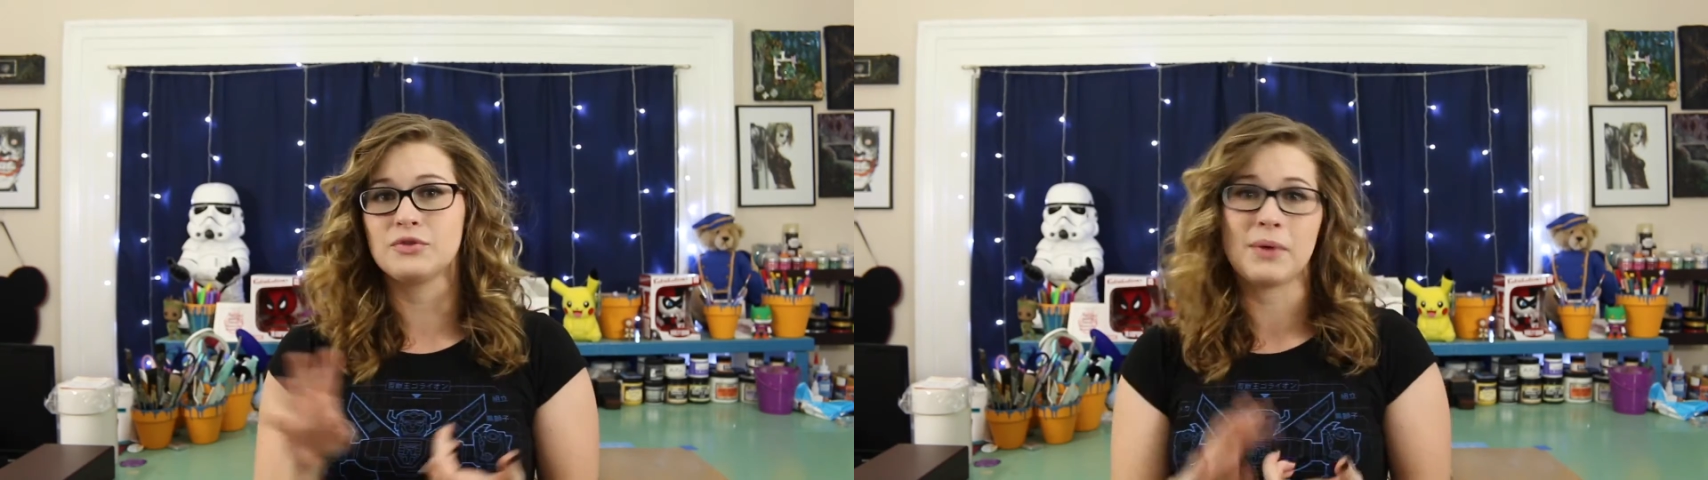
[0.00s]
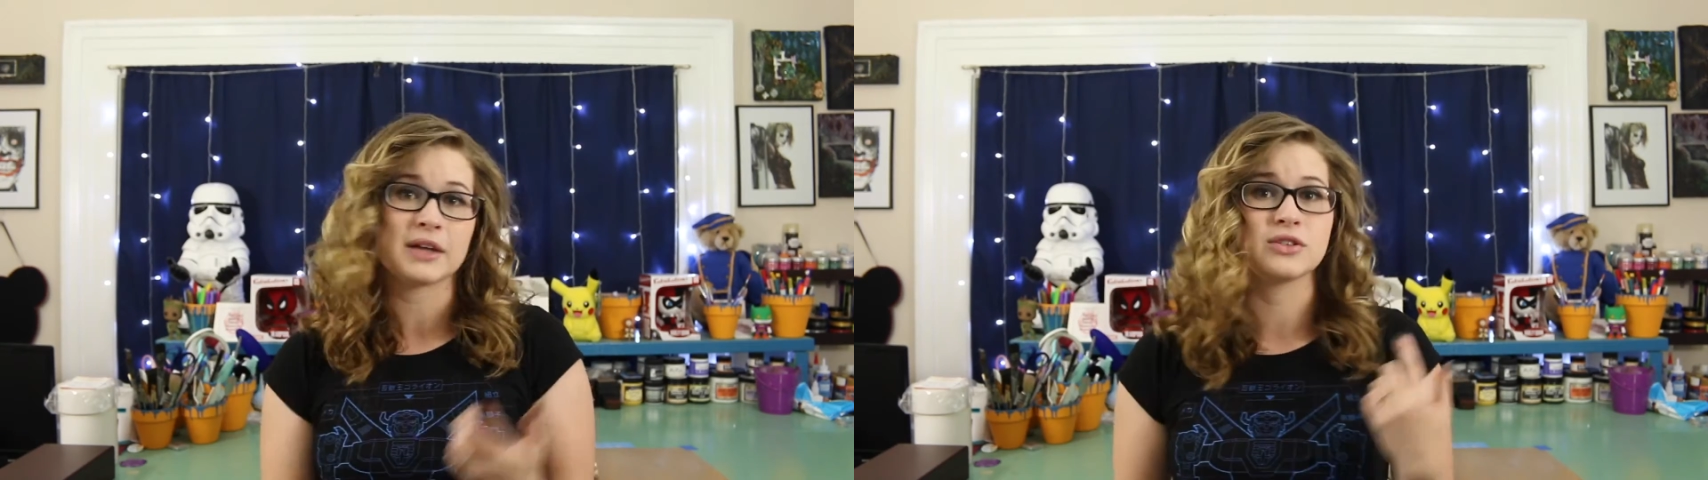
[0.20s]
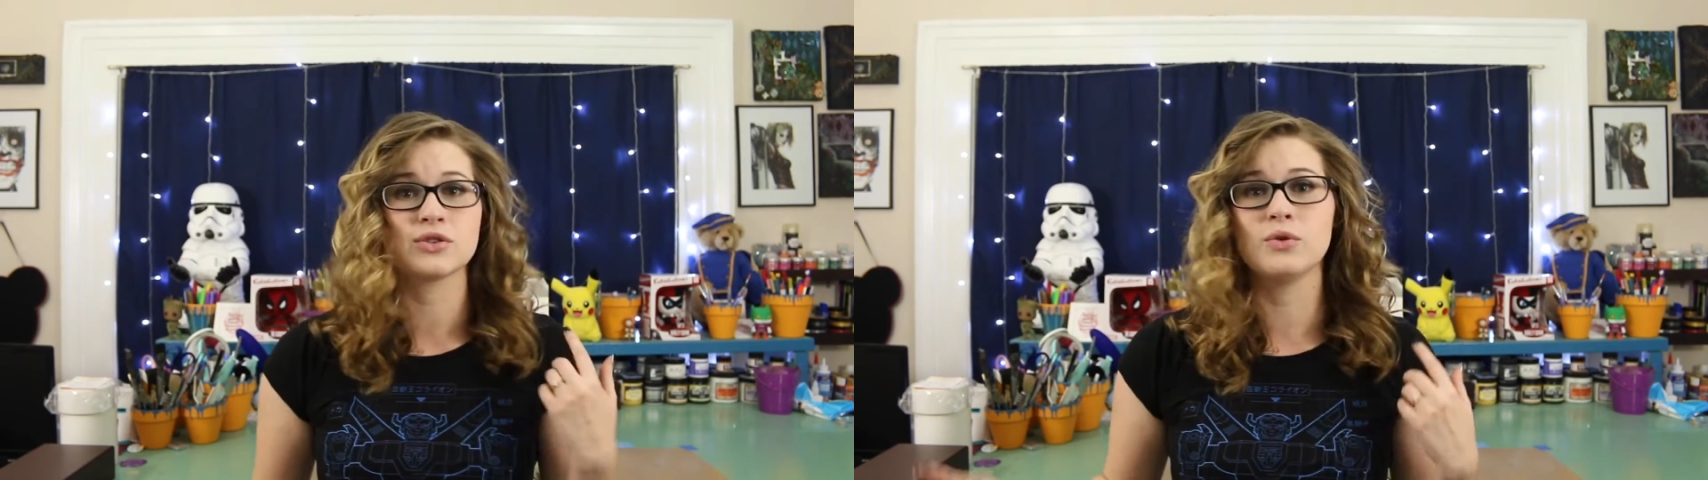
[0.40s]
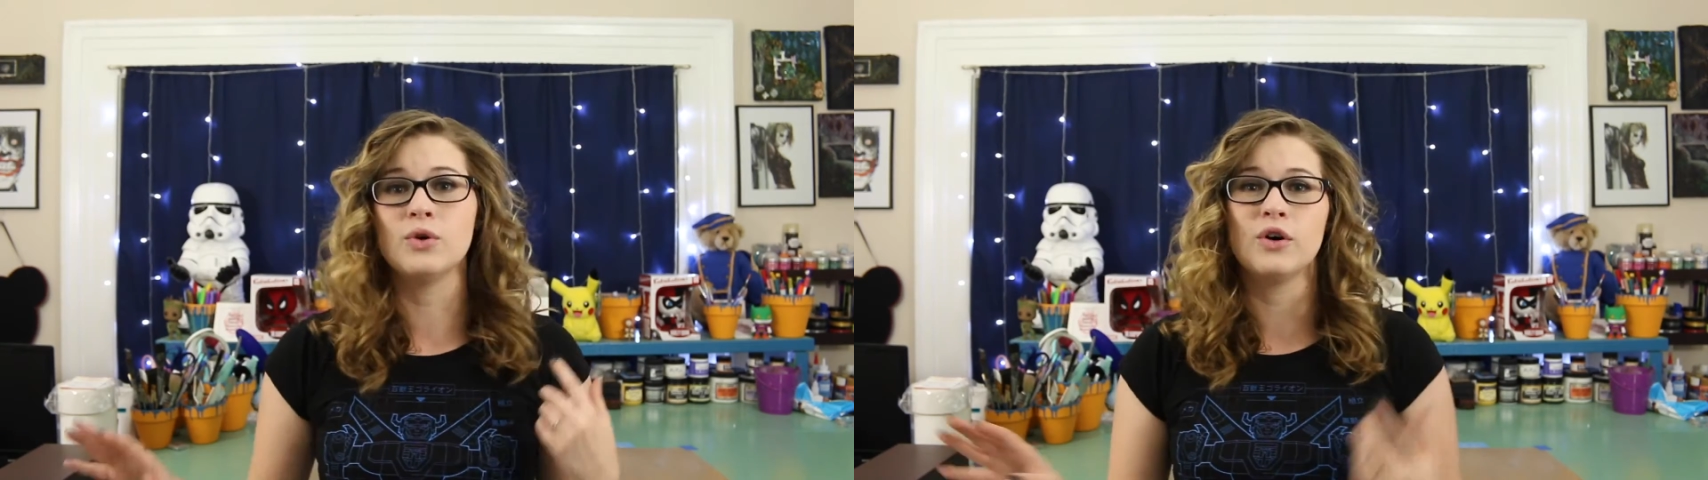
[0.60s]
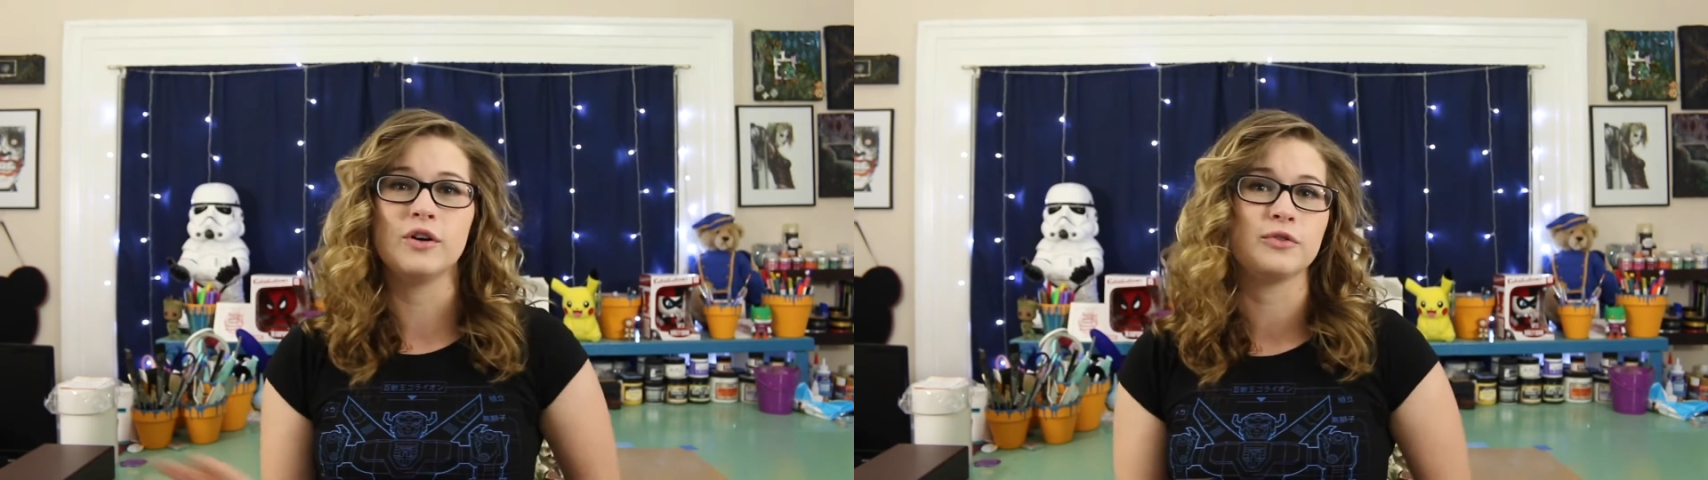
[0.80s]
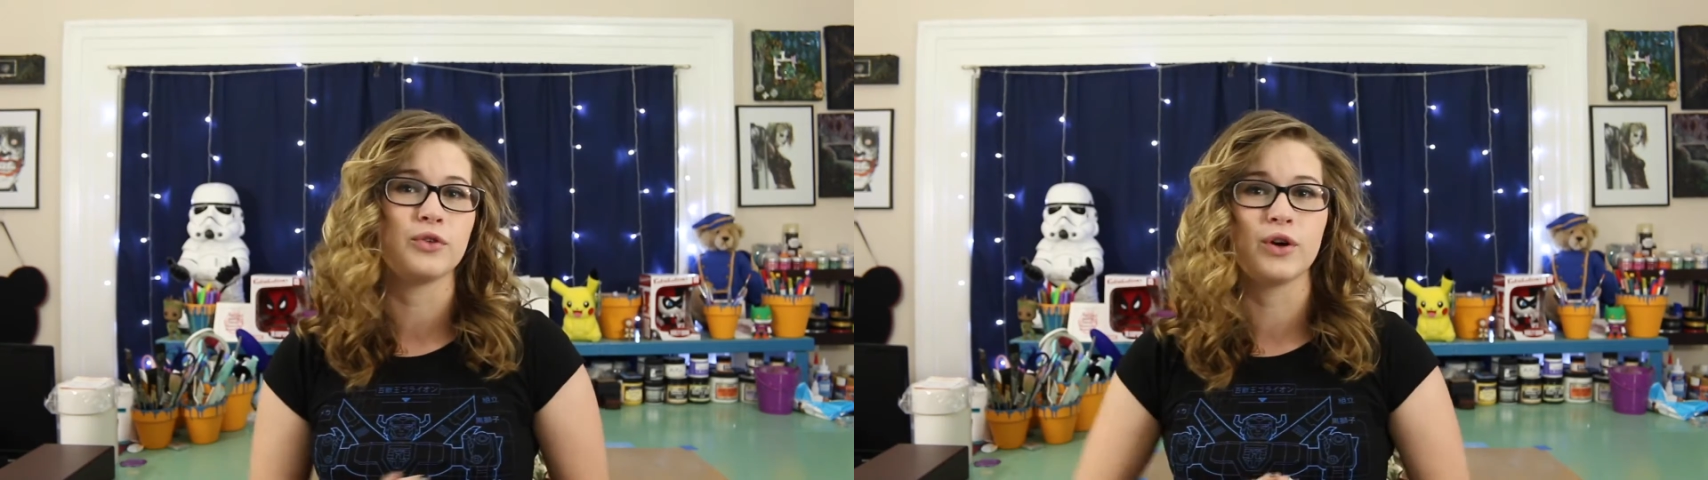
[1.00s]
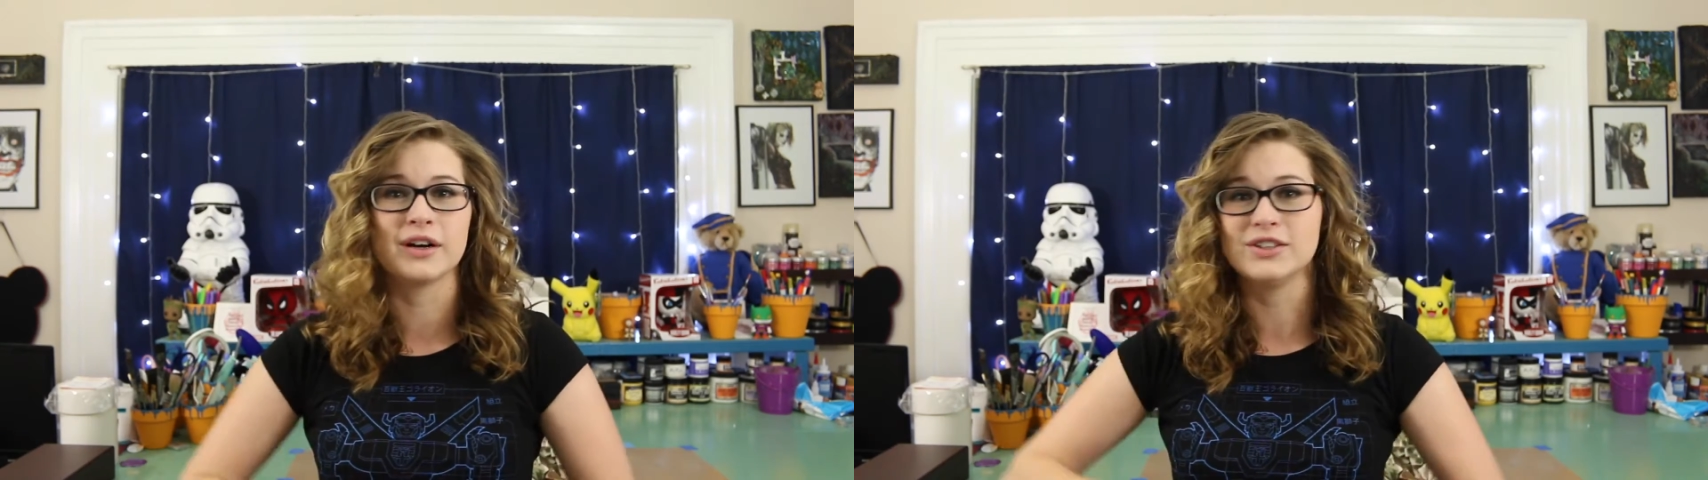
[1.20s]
for back to school, for